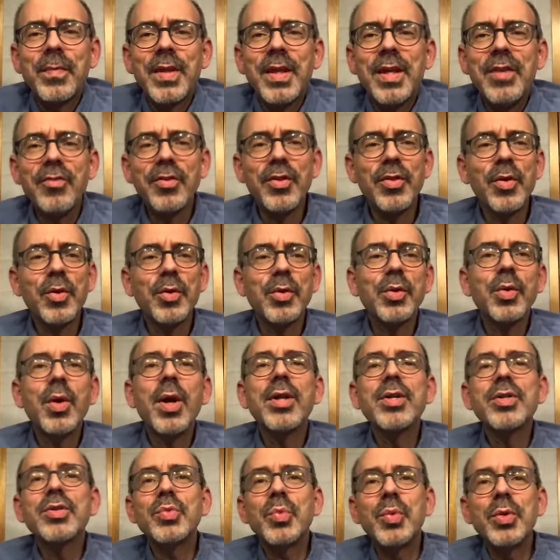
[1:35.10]
Even though
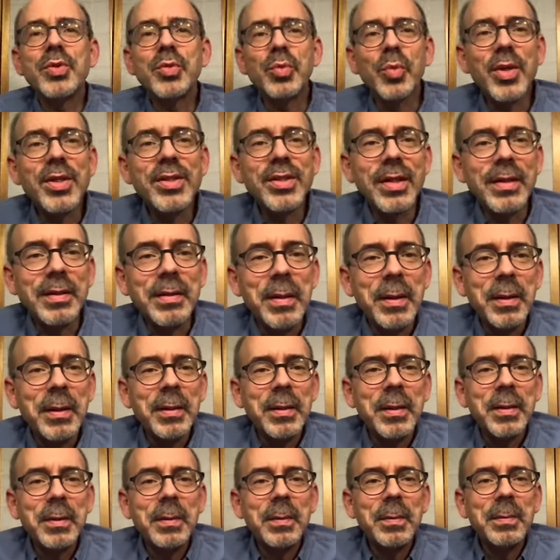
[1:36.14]
Christ was risen,
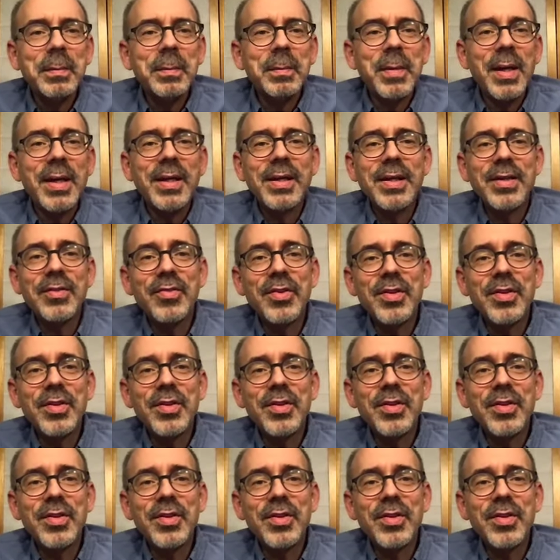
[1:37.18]
many